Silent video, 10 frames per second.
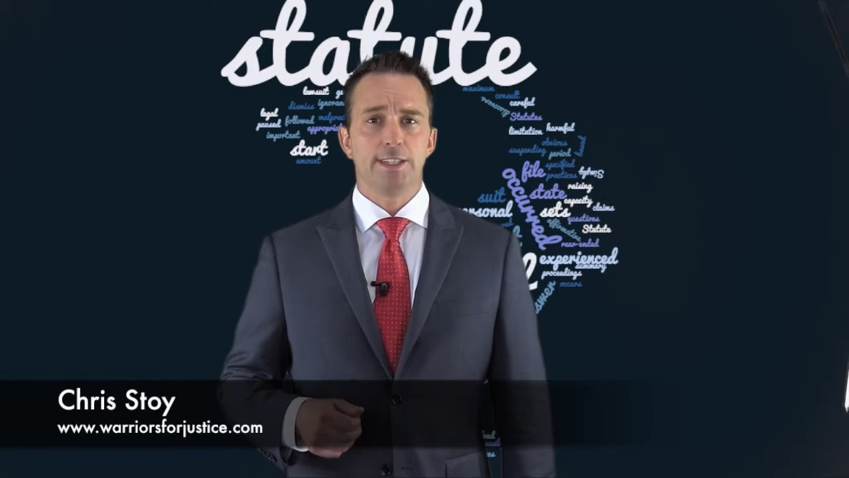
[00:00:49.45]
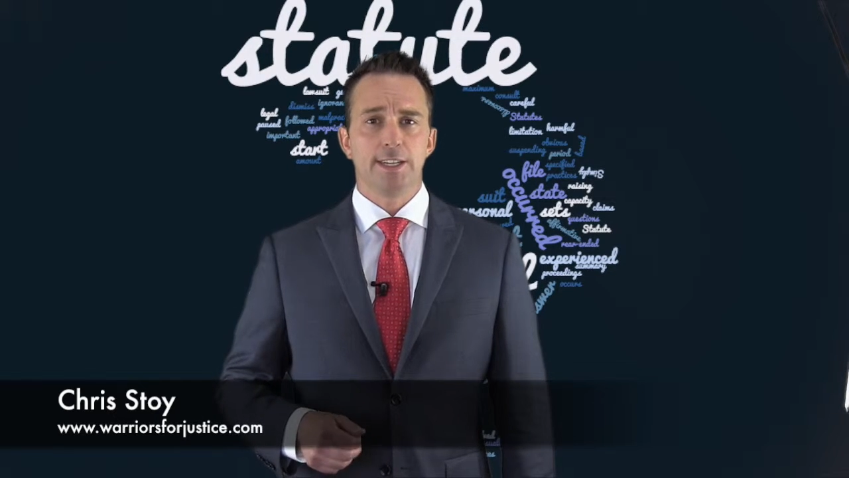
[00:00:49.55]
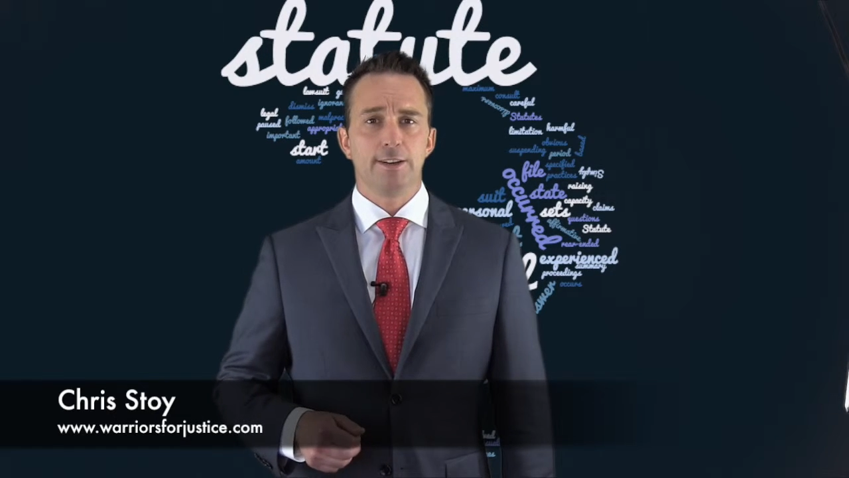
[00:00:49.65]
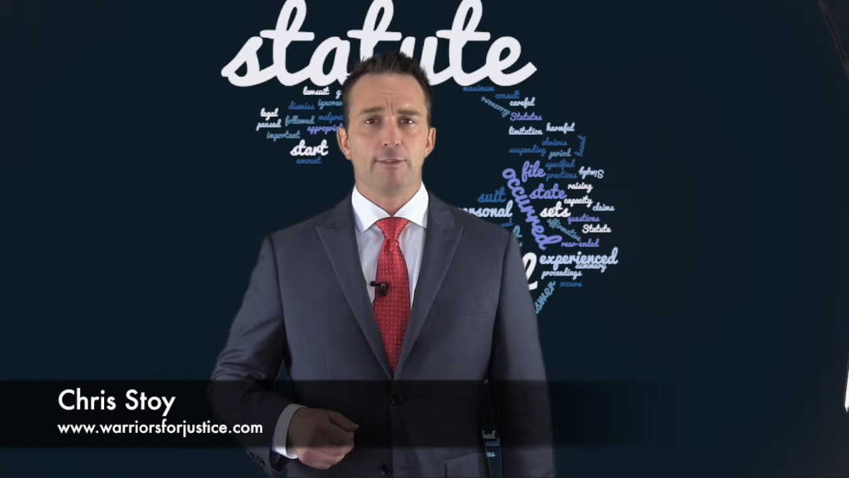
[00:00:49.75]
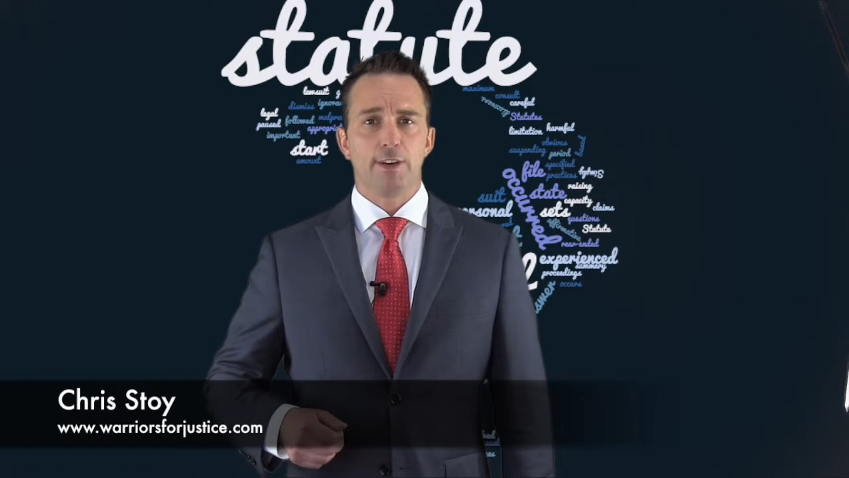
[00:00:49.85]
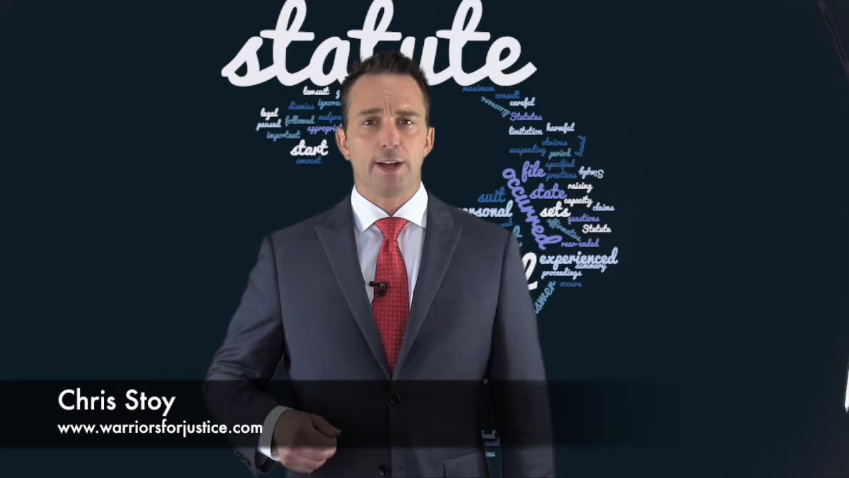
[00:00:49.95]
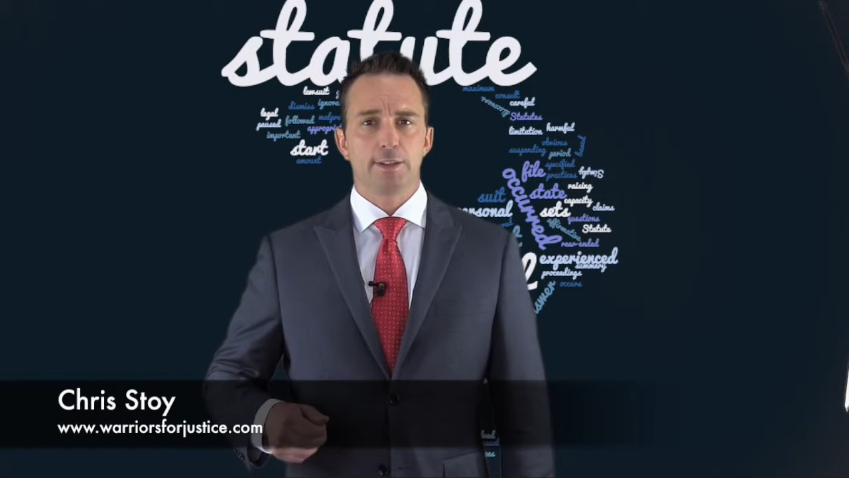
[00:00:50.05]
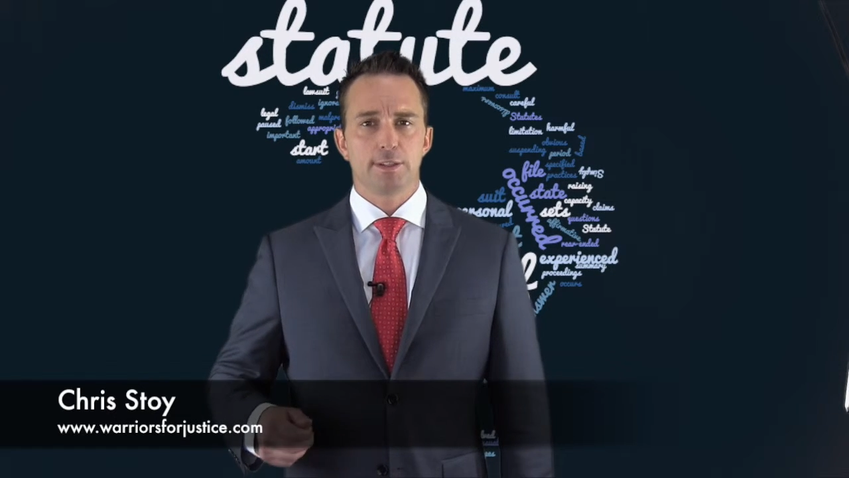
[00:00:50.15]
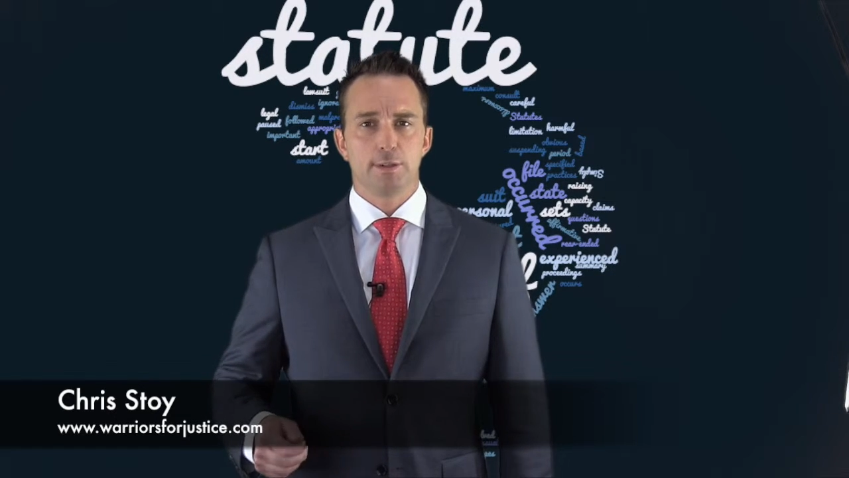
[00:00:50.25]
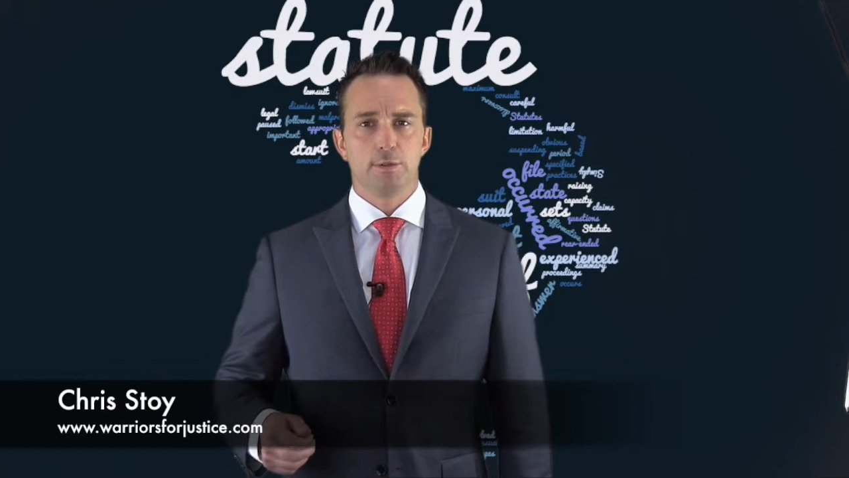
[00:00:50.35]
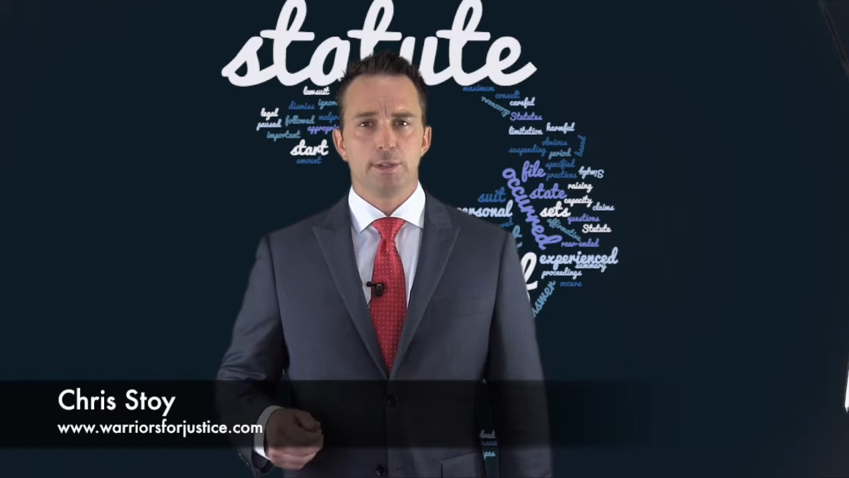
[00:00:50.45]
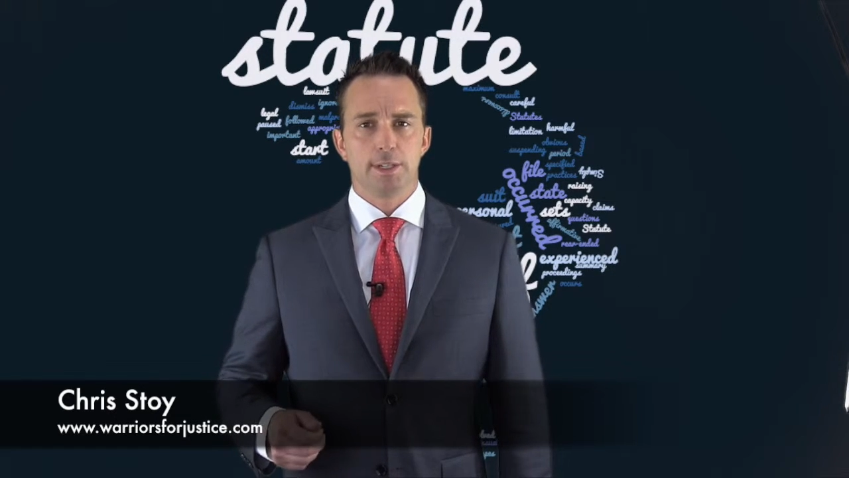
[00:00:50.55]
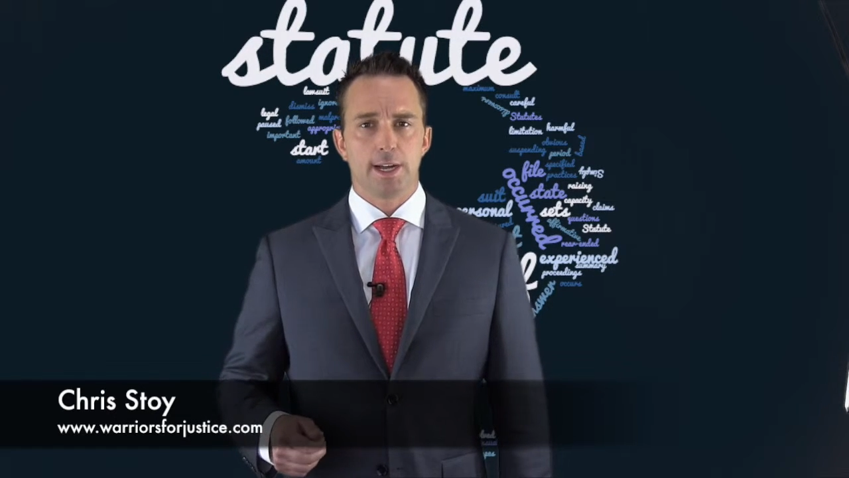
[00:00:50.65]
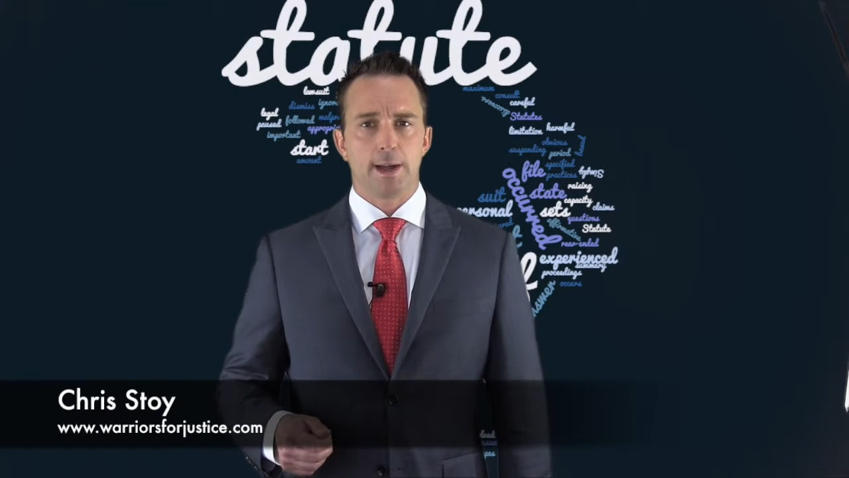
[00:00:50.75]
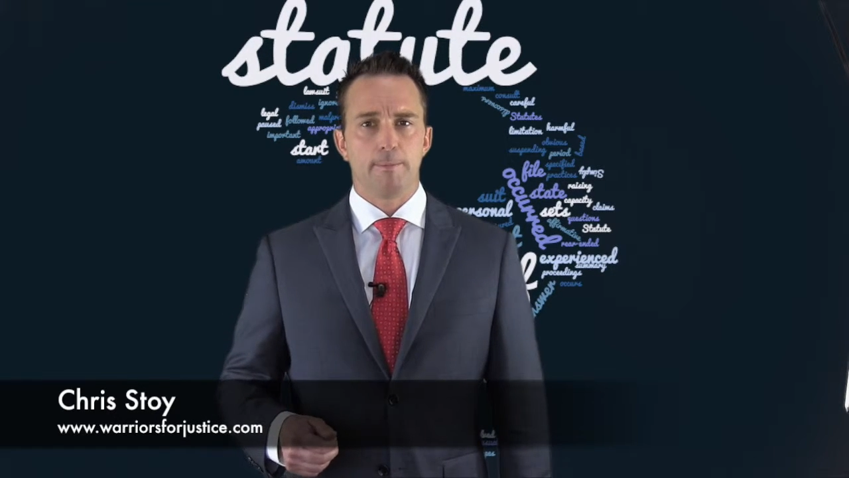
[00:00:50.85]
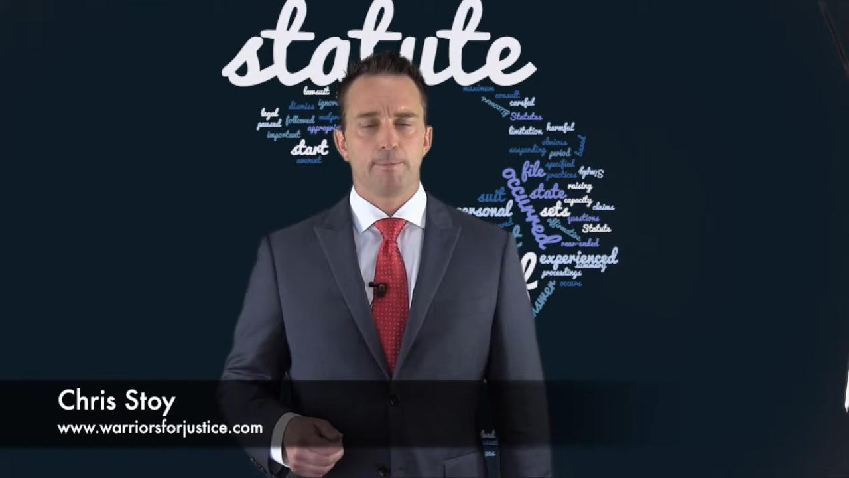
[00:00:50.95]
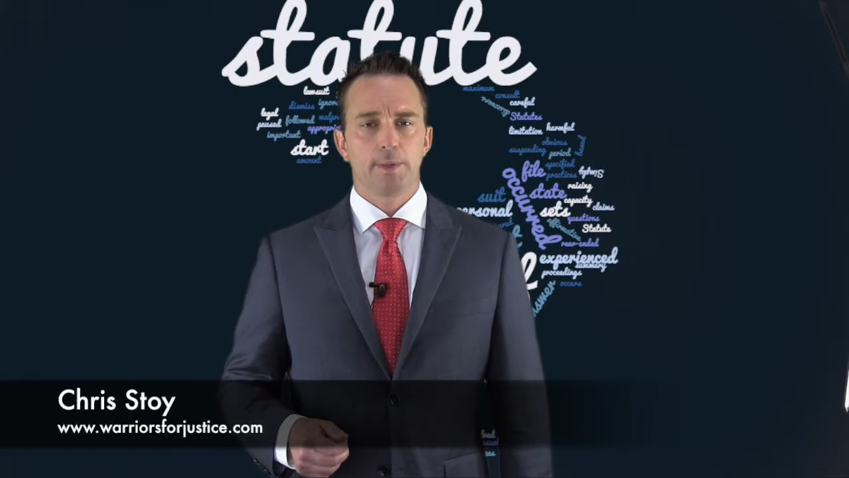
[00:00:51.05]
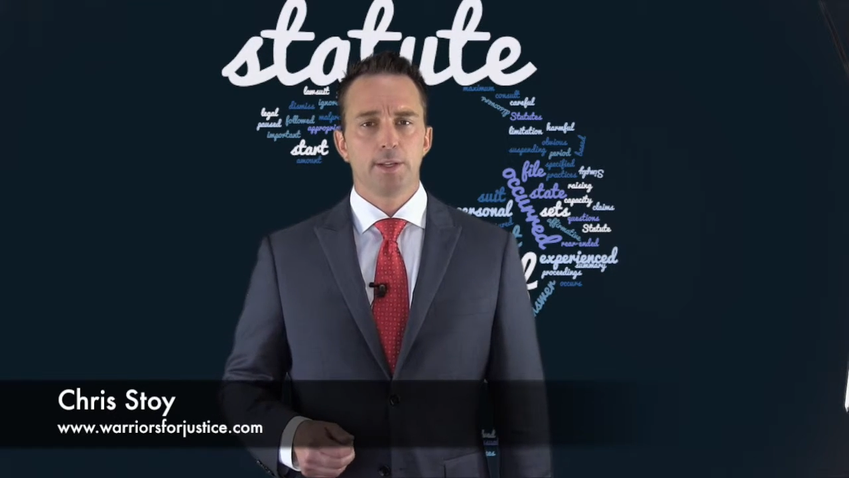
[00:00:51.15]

didn't file suit in time.